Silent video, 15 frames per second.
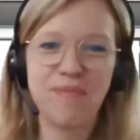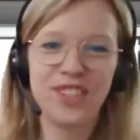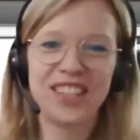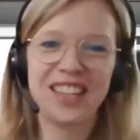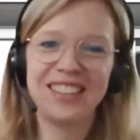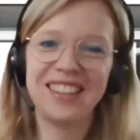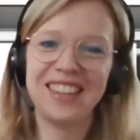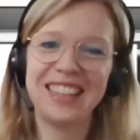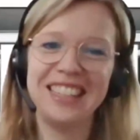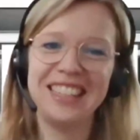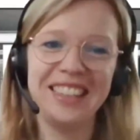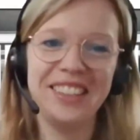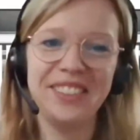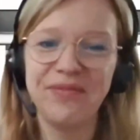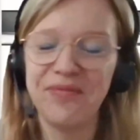much,
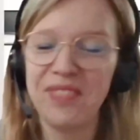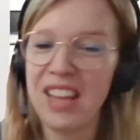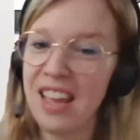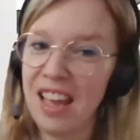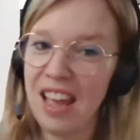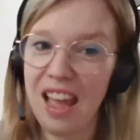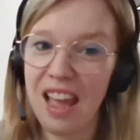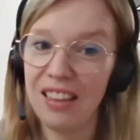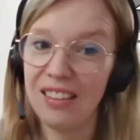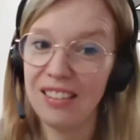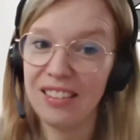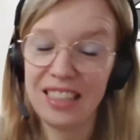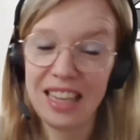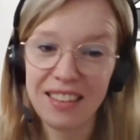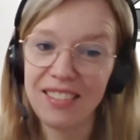Katharina.
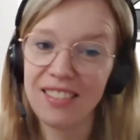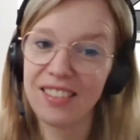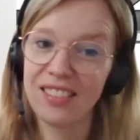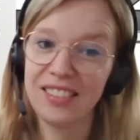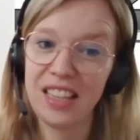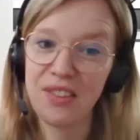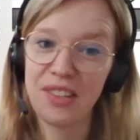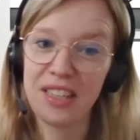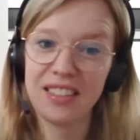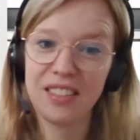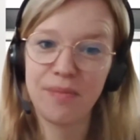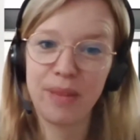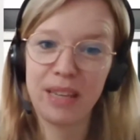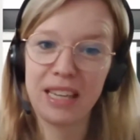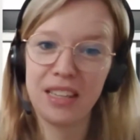And yes, now
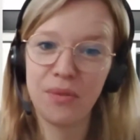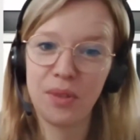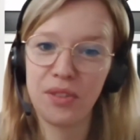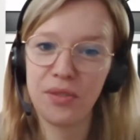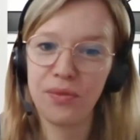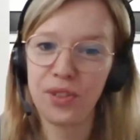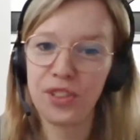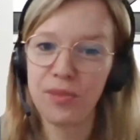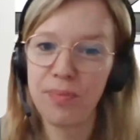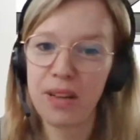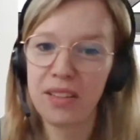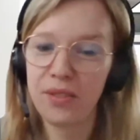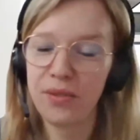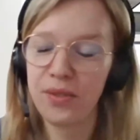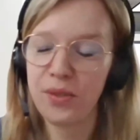let's begin with the first
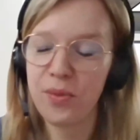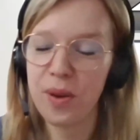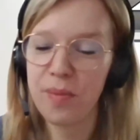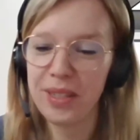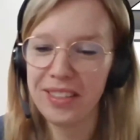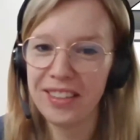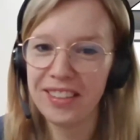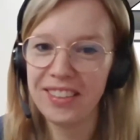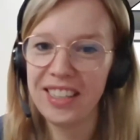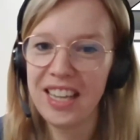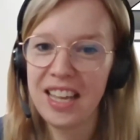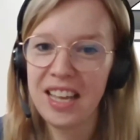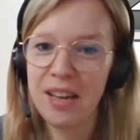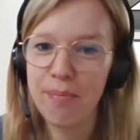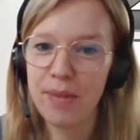part of the webinar.
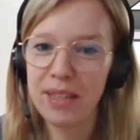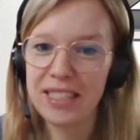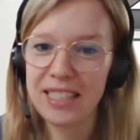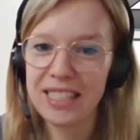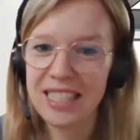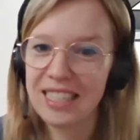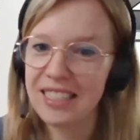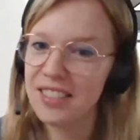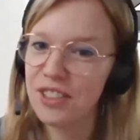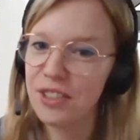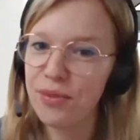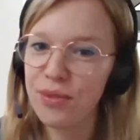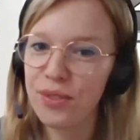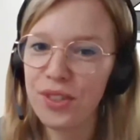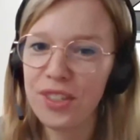Matthias,
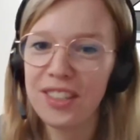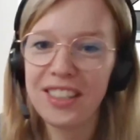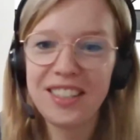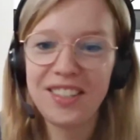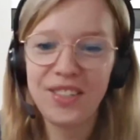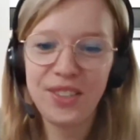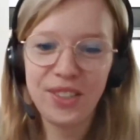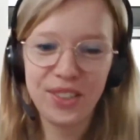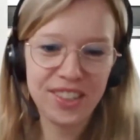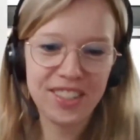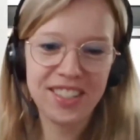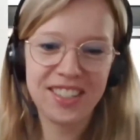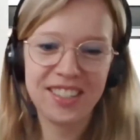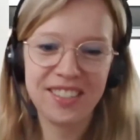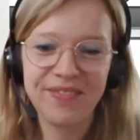the floor is
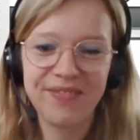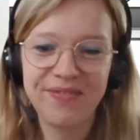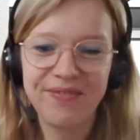yours.